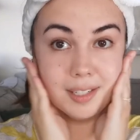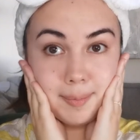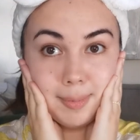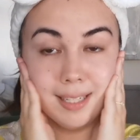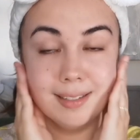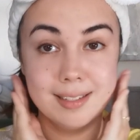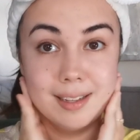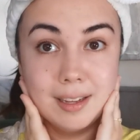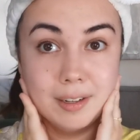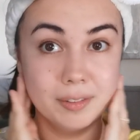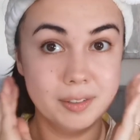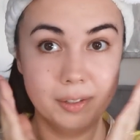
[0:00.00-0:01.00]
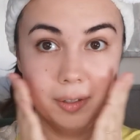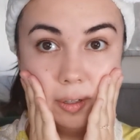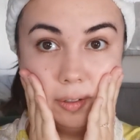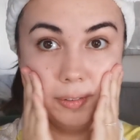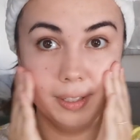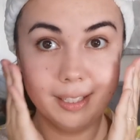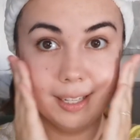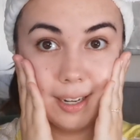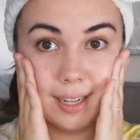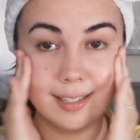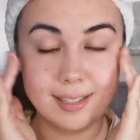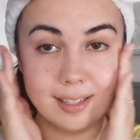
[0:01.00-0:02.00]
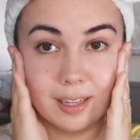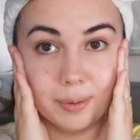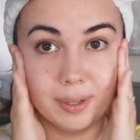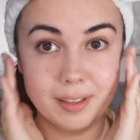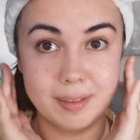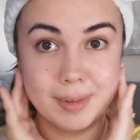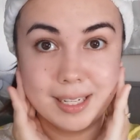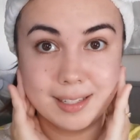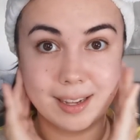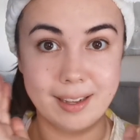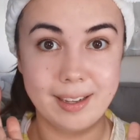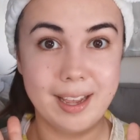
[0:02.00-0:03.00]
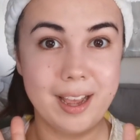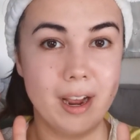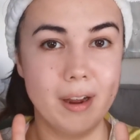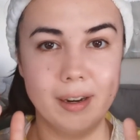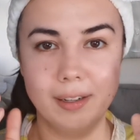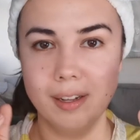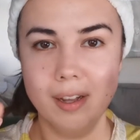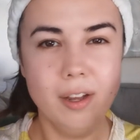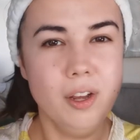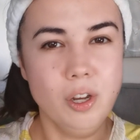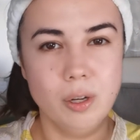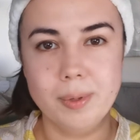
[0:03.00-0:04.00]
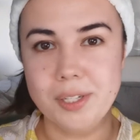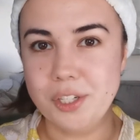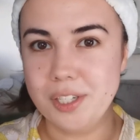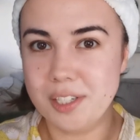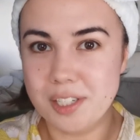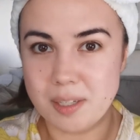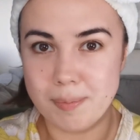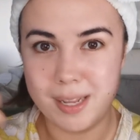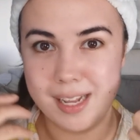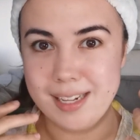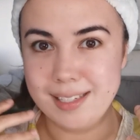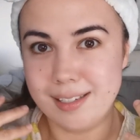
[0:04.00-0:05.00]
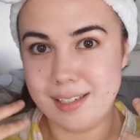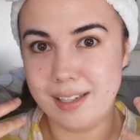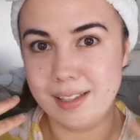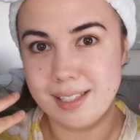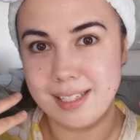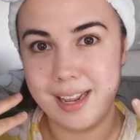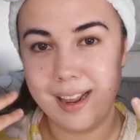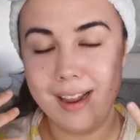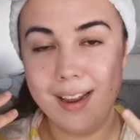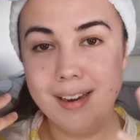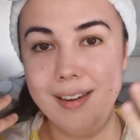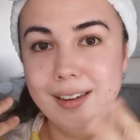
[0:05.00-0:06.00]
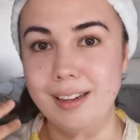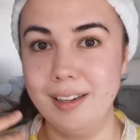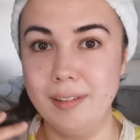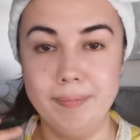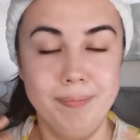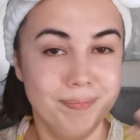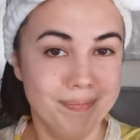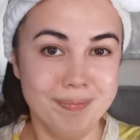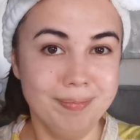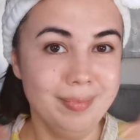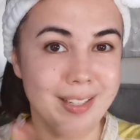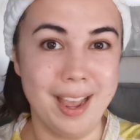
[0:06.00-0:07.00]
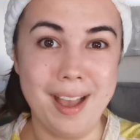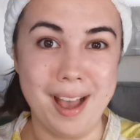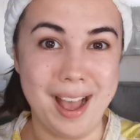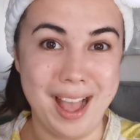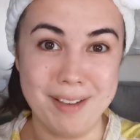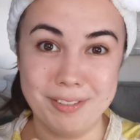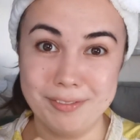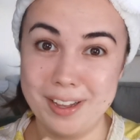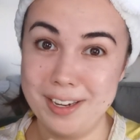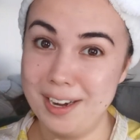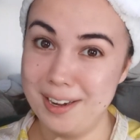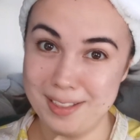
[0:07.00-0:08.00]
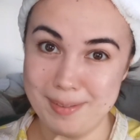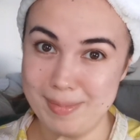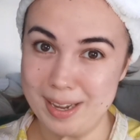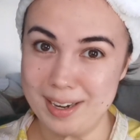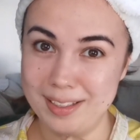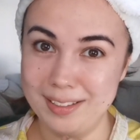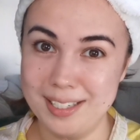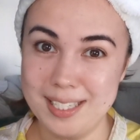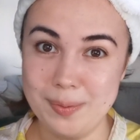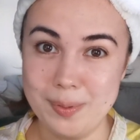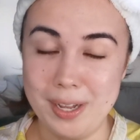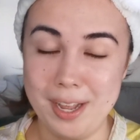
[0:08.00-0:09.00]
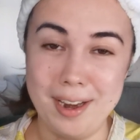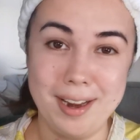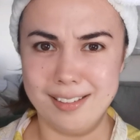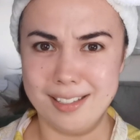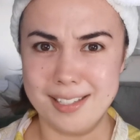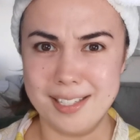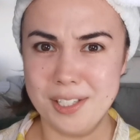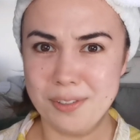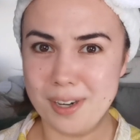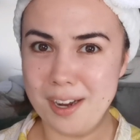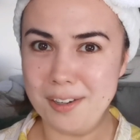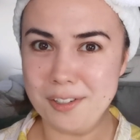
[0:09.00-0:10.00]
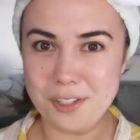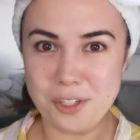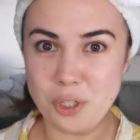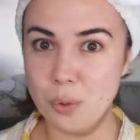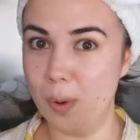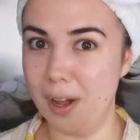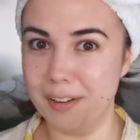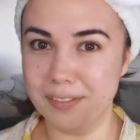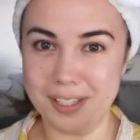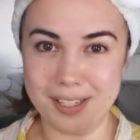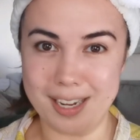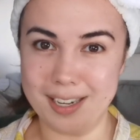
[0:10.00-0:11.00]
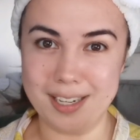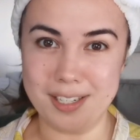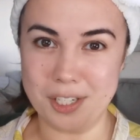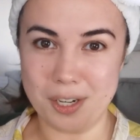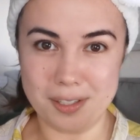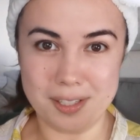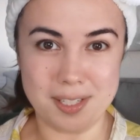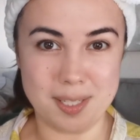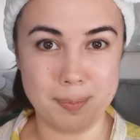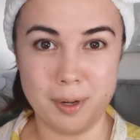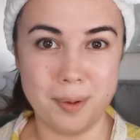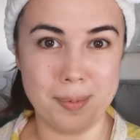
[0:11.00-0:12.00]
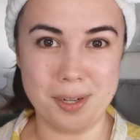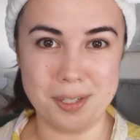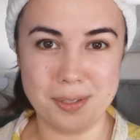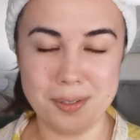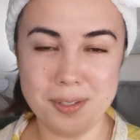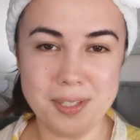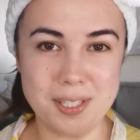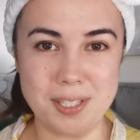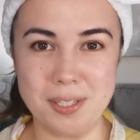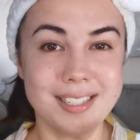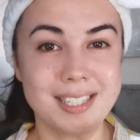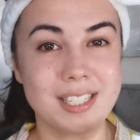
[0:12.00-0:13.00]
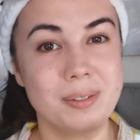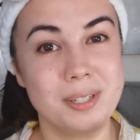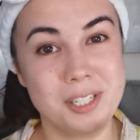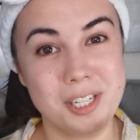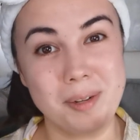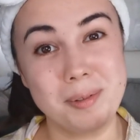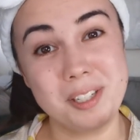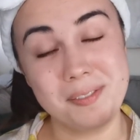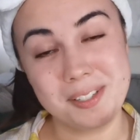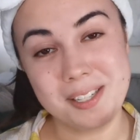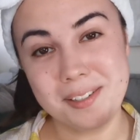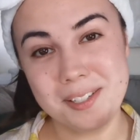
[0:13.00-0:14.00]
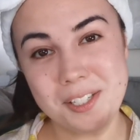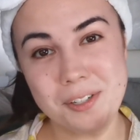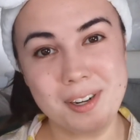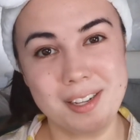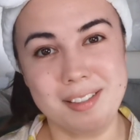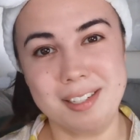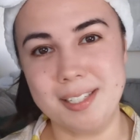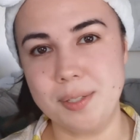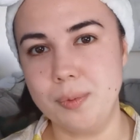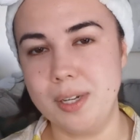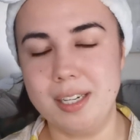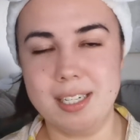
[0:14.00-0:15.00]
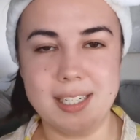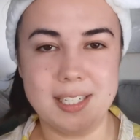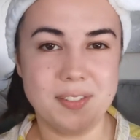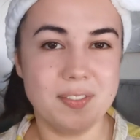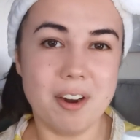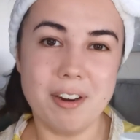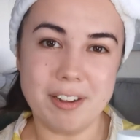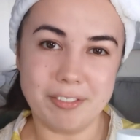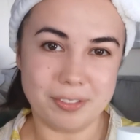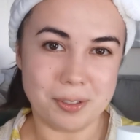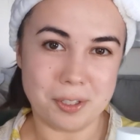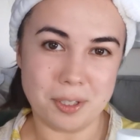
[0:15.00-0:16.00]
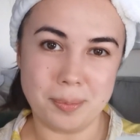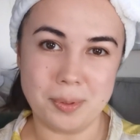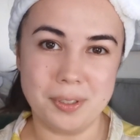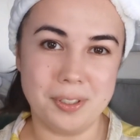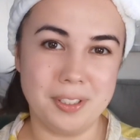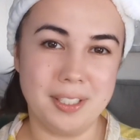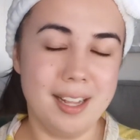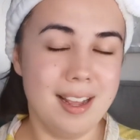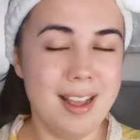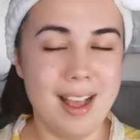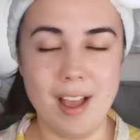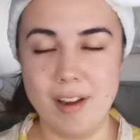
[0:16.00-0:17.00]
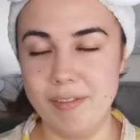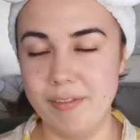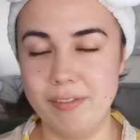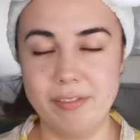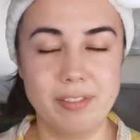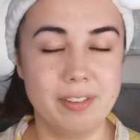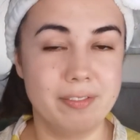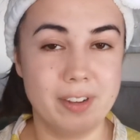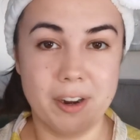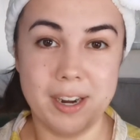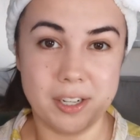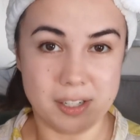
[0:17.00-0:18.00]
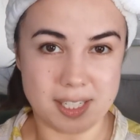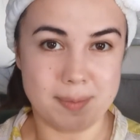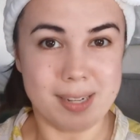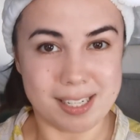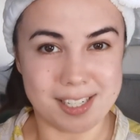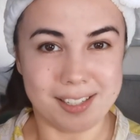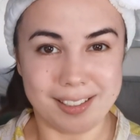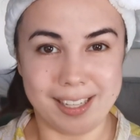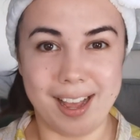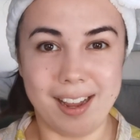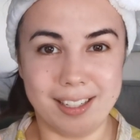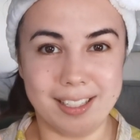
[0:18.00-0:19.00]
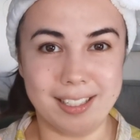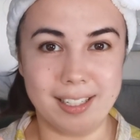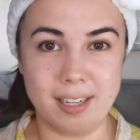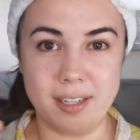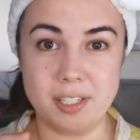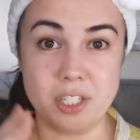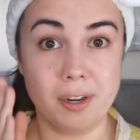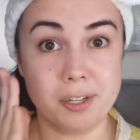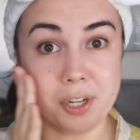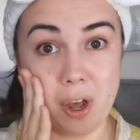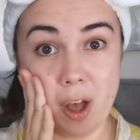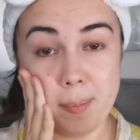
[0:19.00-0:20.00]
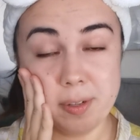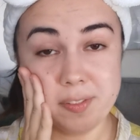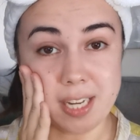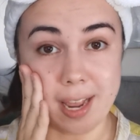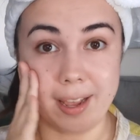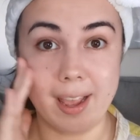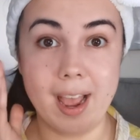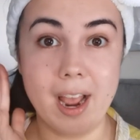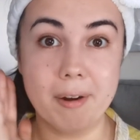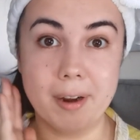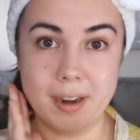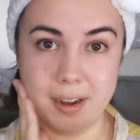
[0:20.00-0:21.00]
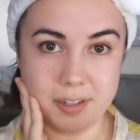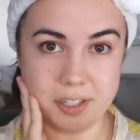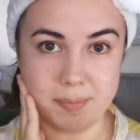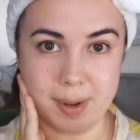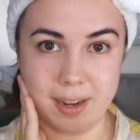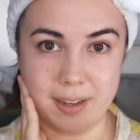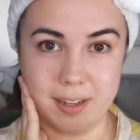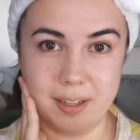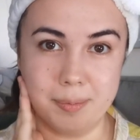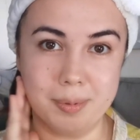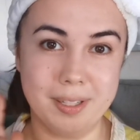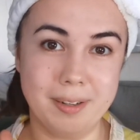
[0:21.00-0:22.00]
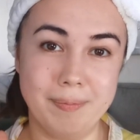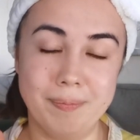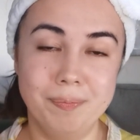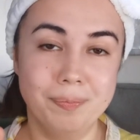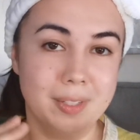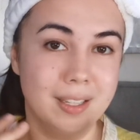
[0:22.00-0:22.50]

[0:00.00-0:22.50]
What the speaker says: Just blends in really nicely with my skincare. It almost just disappears into the skin, and yeah, I haven't found anything better than this one. And this is around 12 Canadian dollars per bottle. So in terms of sunscreen, this one is very affordable and very cosmetically elegant on top of skincare and under makeup, and